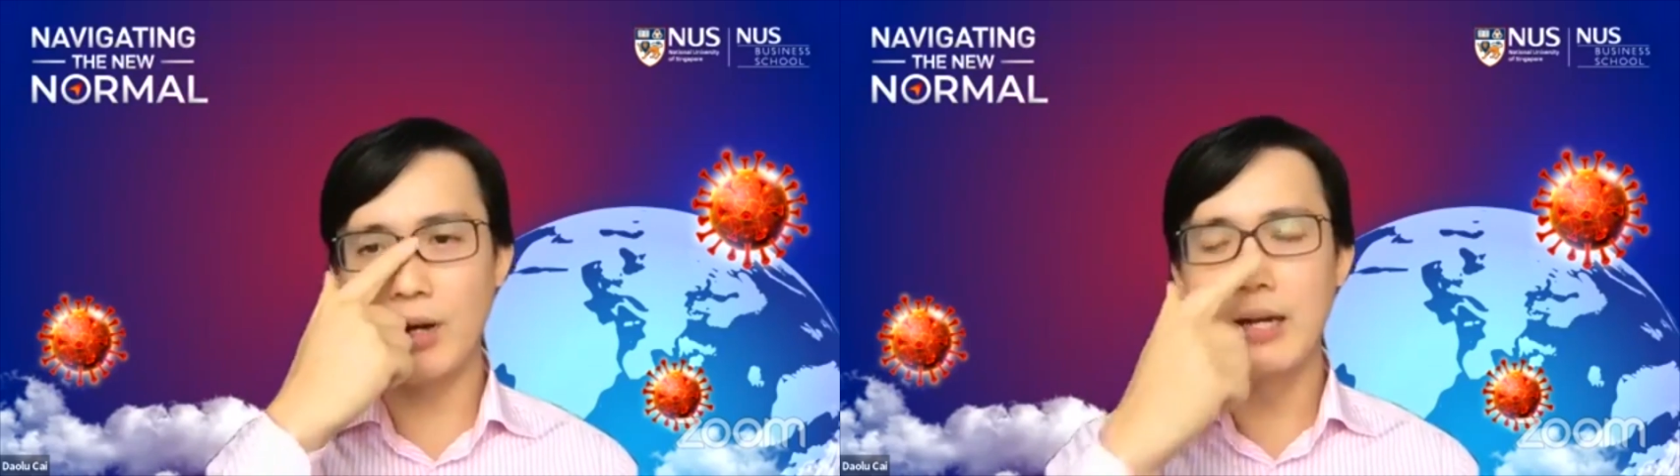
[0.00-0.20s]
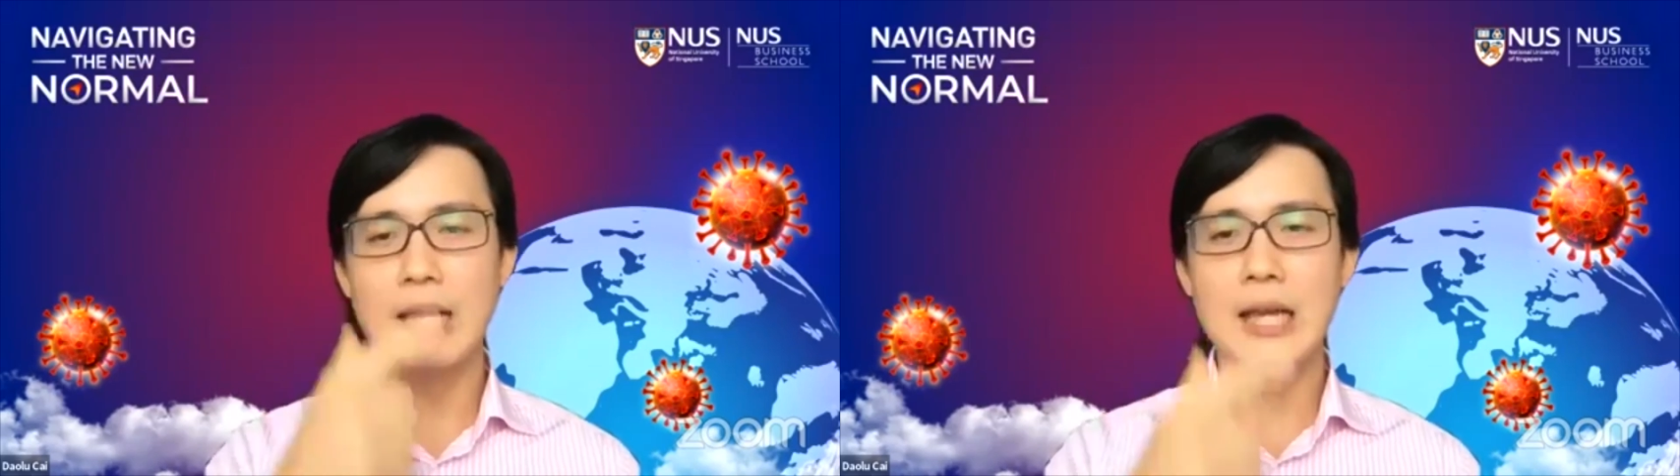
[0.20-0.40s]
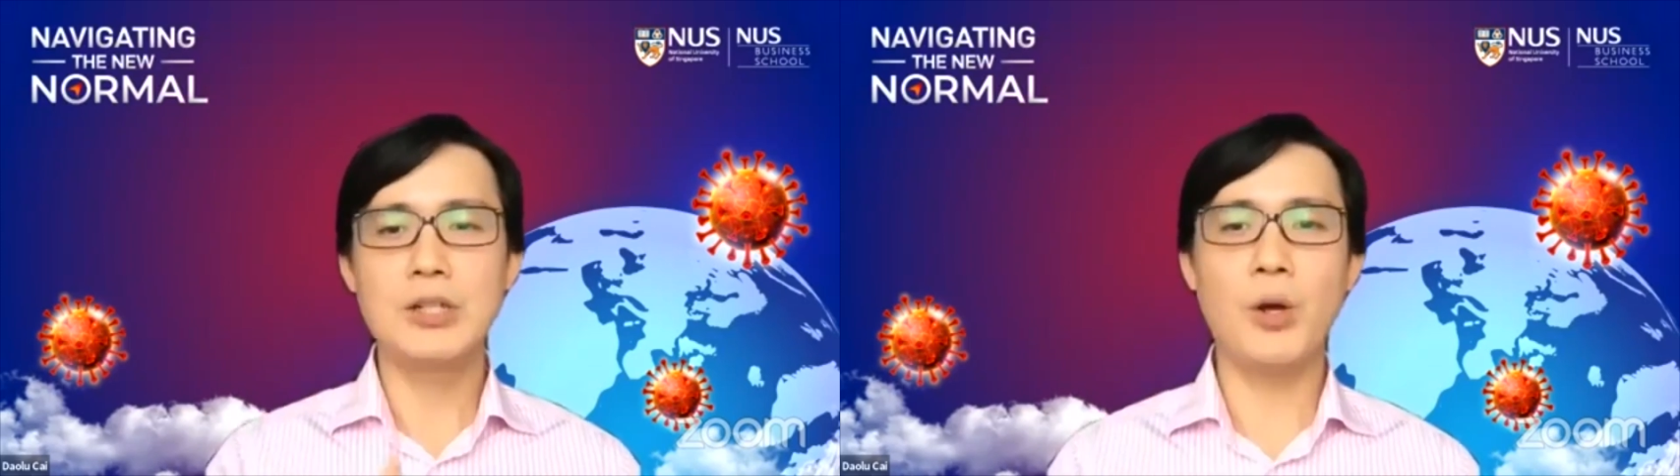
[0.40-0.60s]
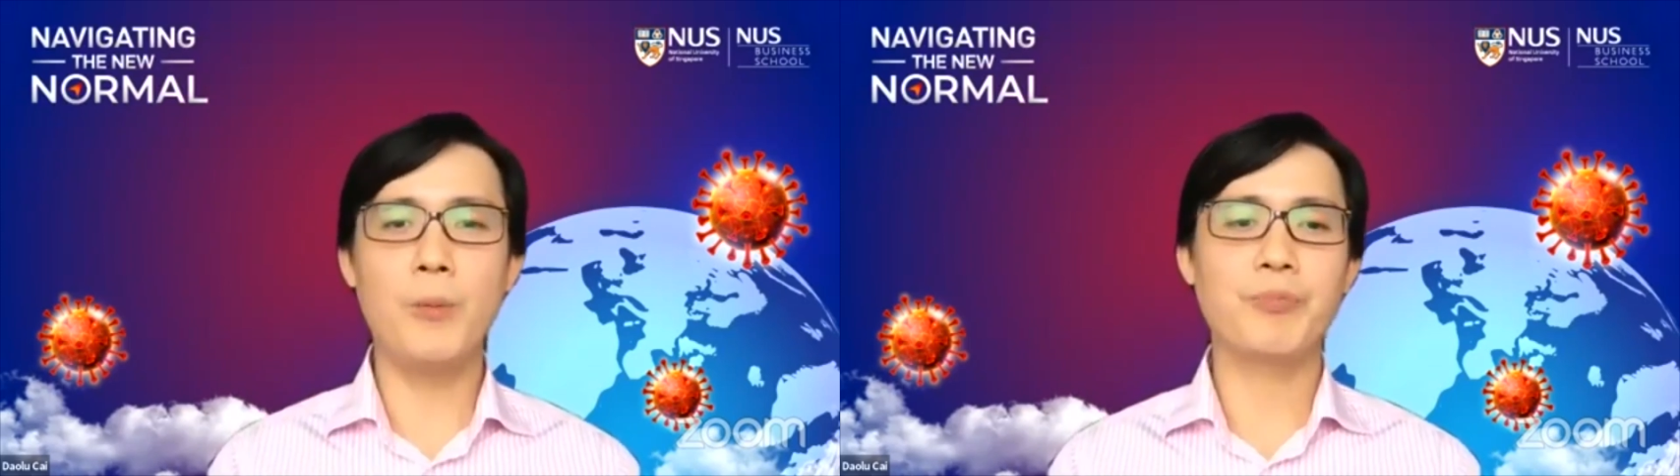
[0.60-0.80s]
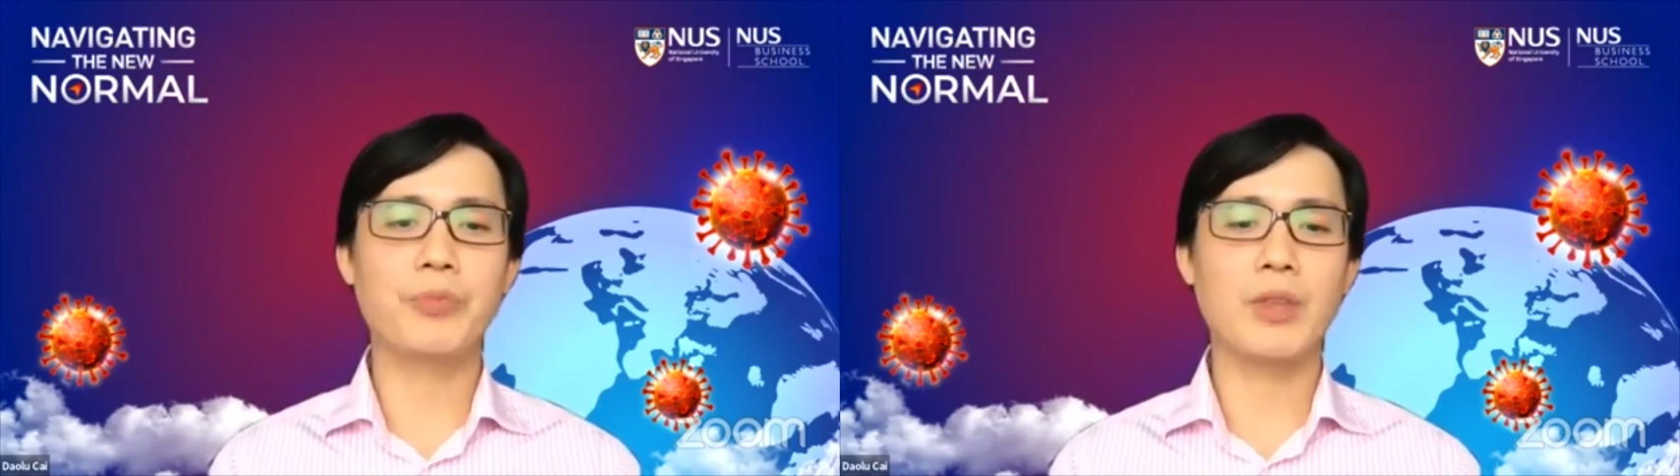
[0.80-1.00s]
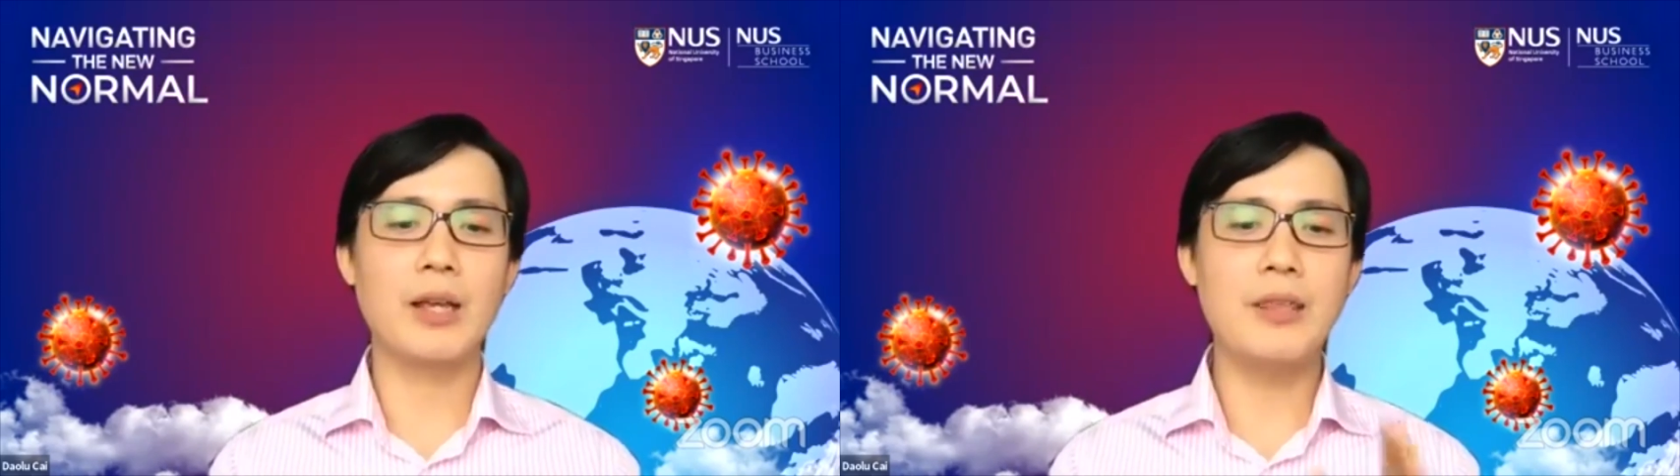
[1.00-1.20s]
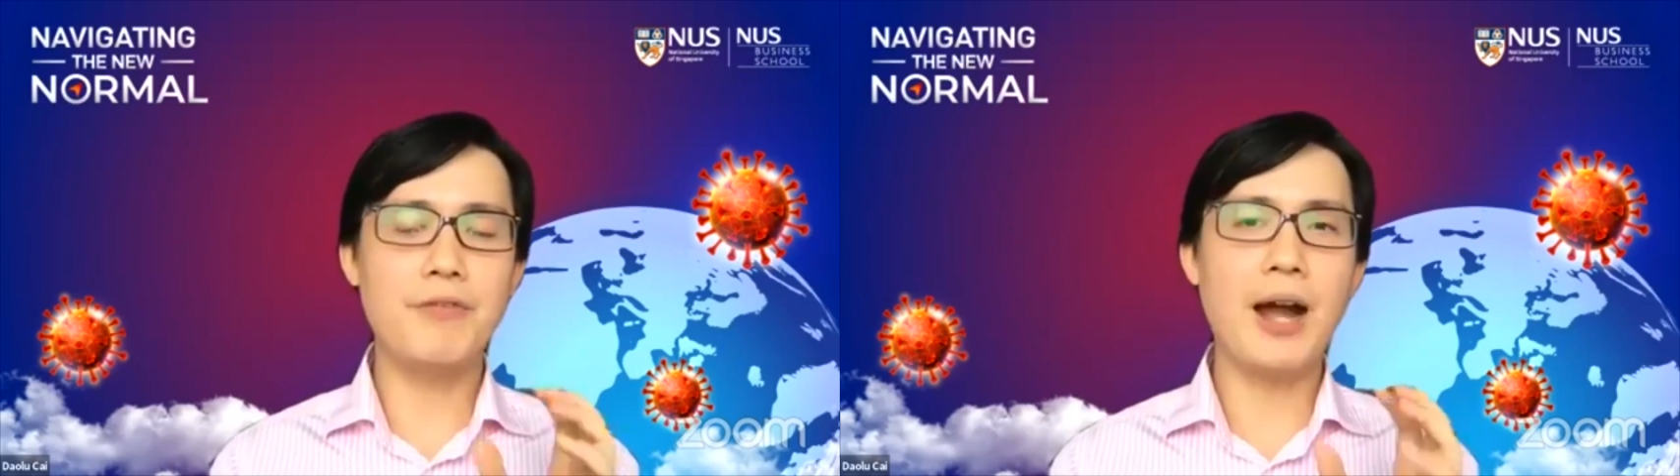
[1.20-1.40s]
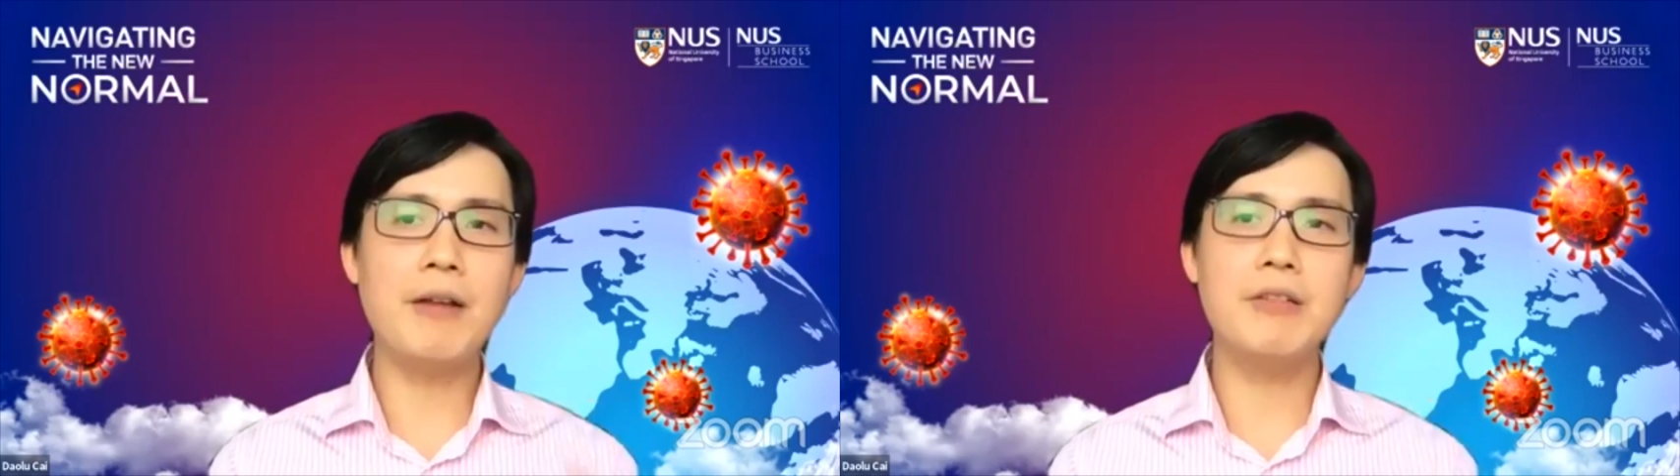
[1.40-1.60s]
So the
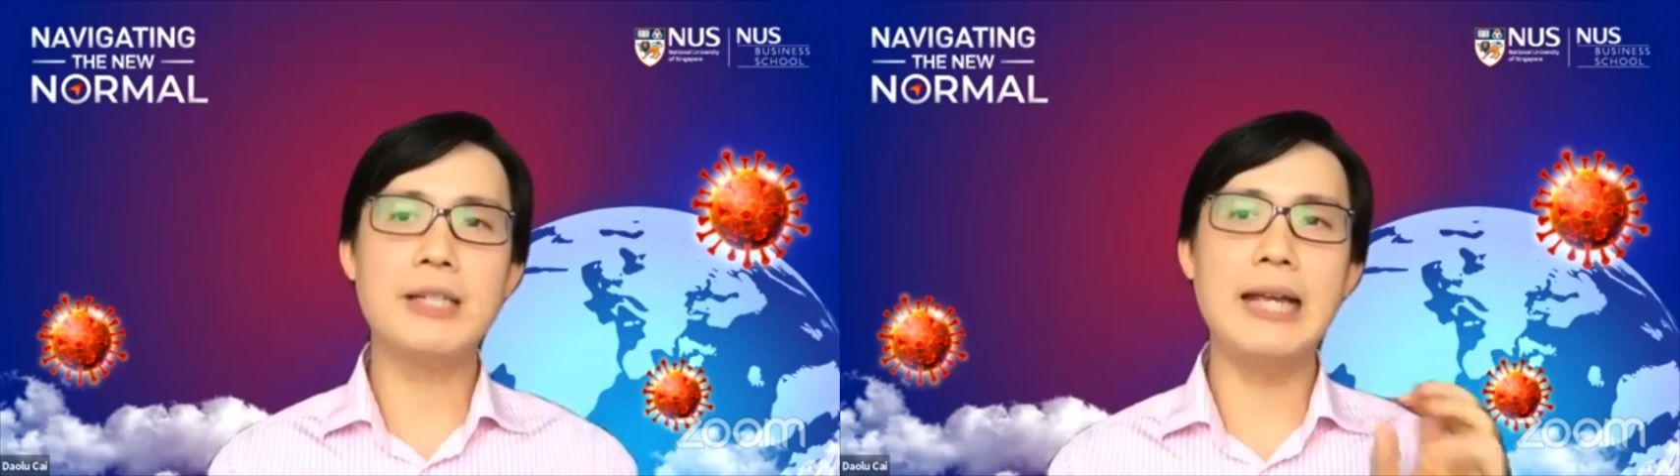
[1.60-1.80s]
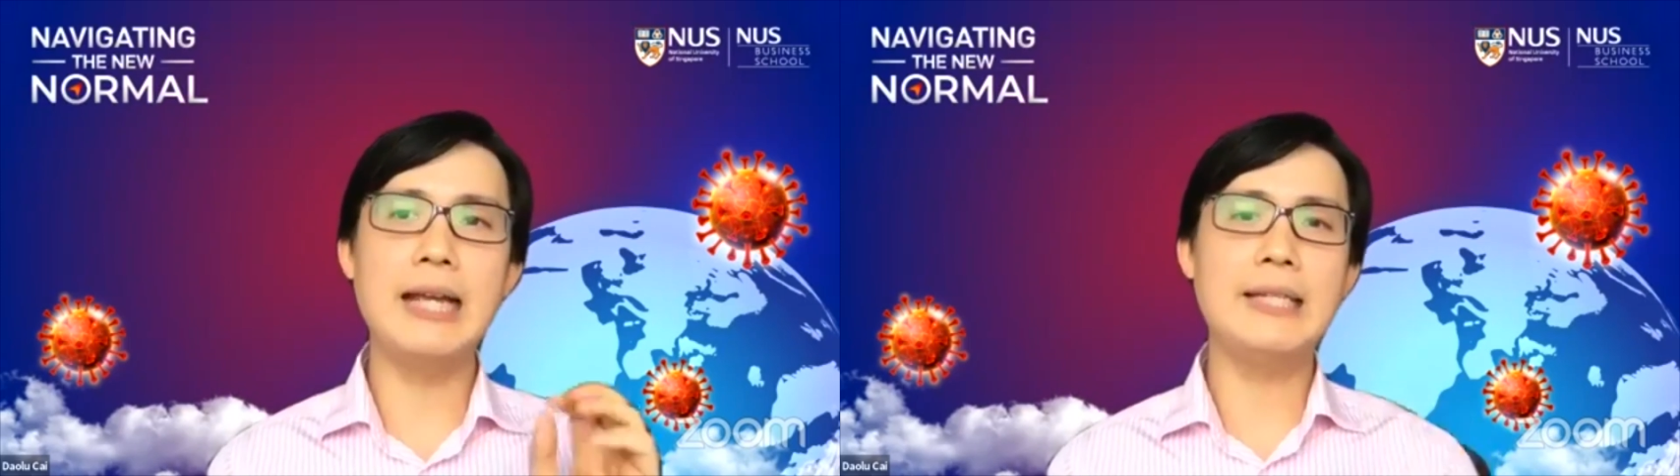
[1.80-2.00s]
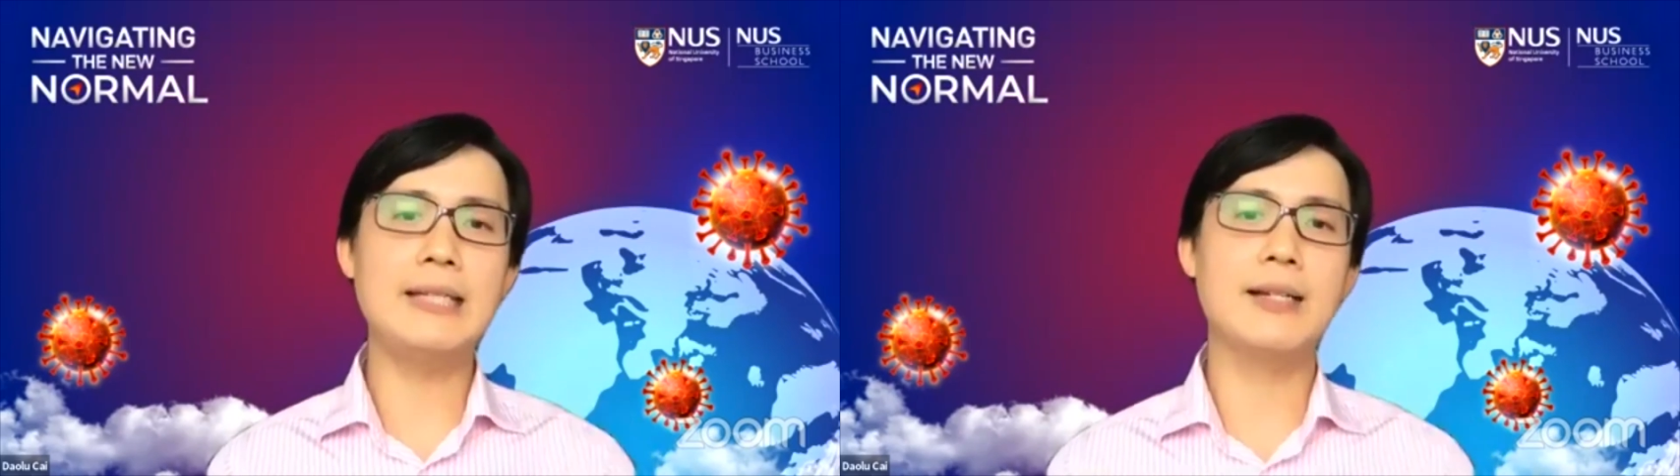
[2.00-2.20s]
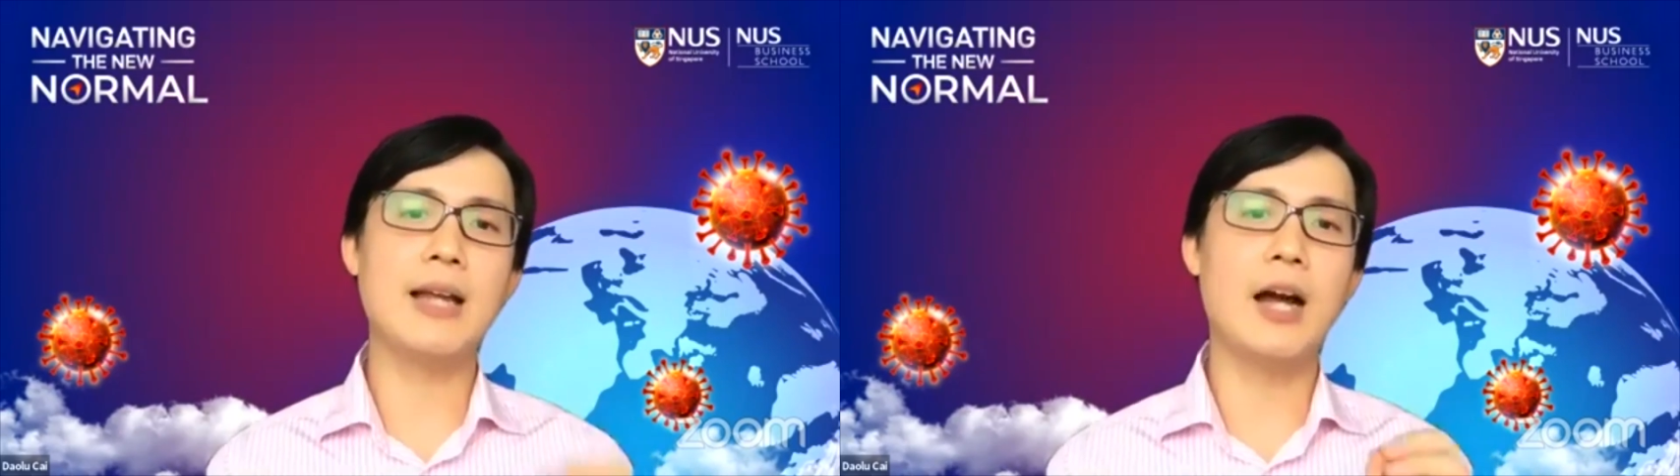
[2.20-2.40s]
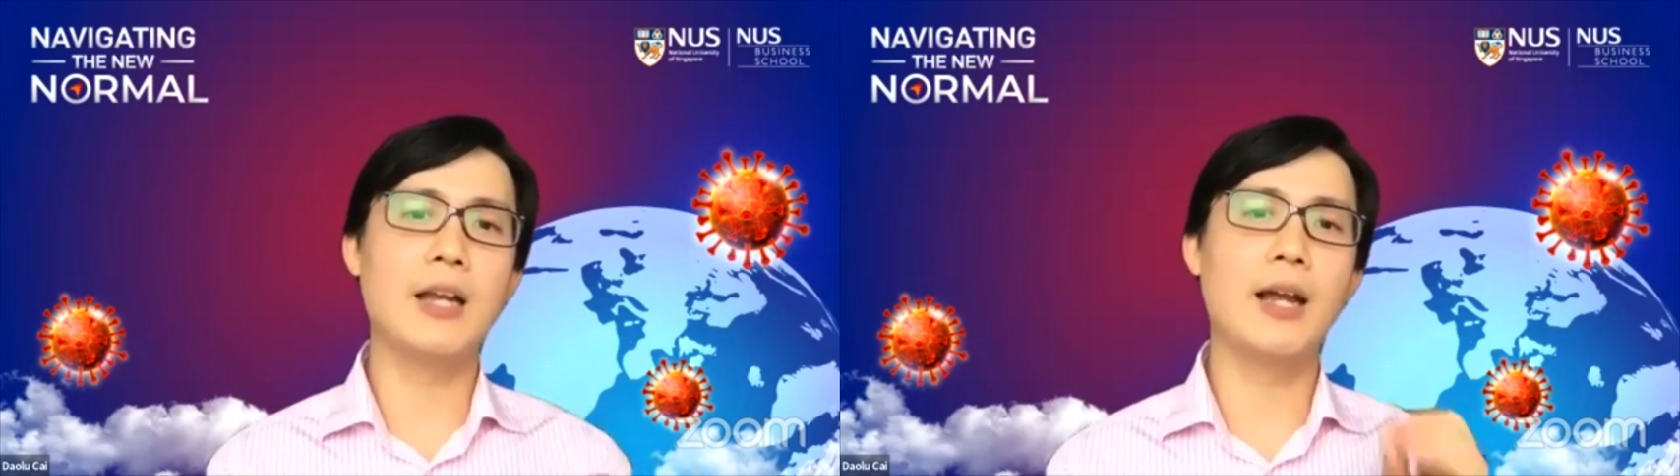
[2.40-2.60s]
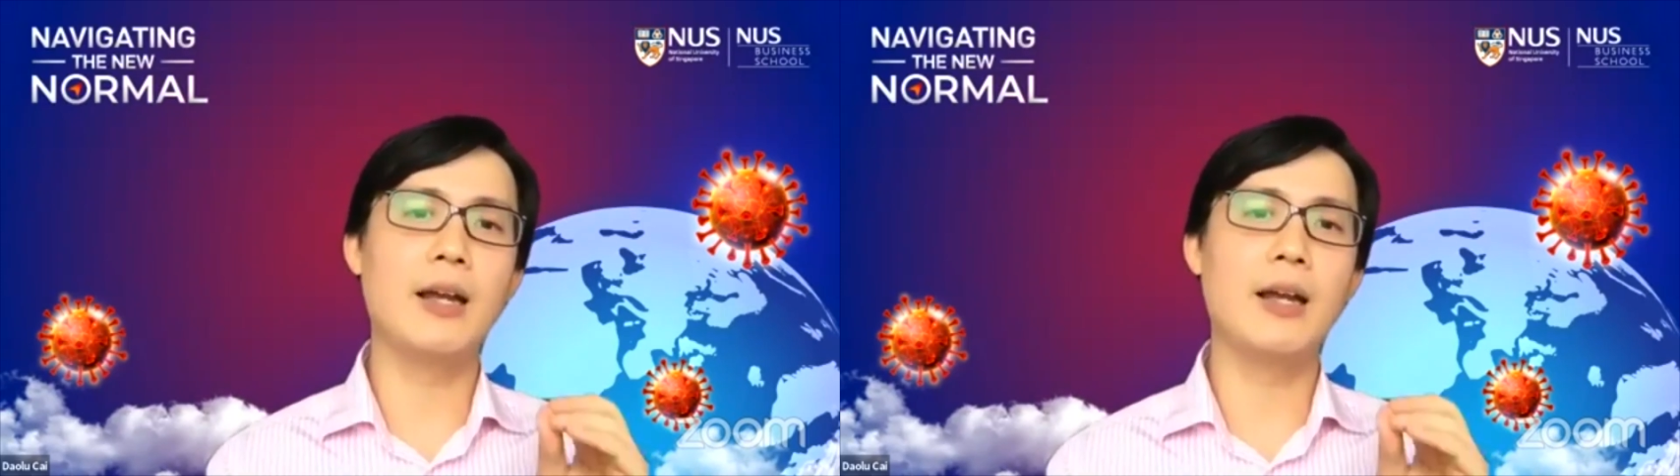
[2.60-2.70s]
virus hit us at